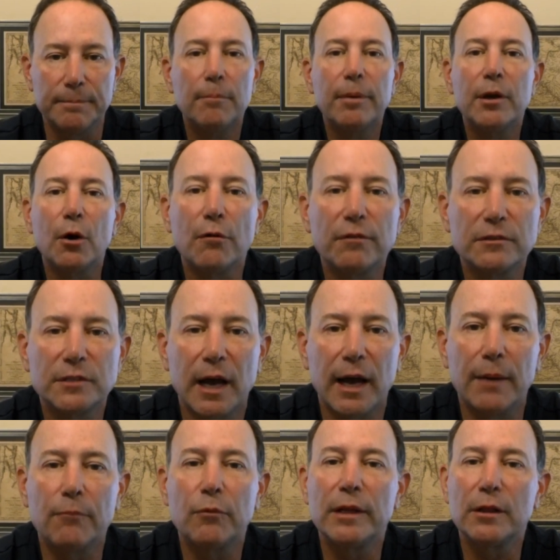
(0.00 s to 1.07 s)
But over
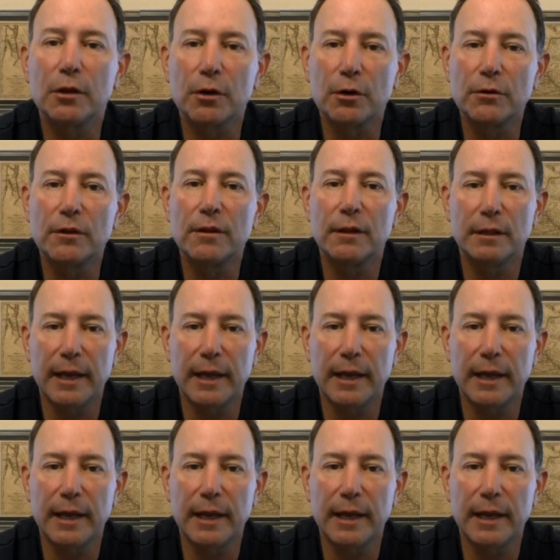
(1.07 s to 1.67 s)
time, we learned the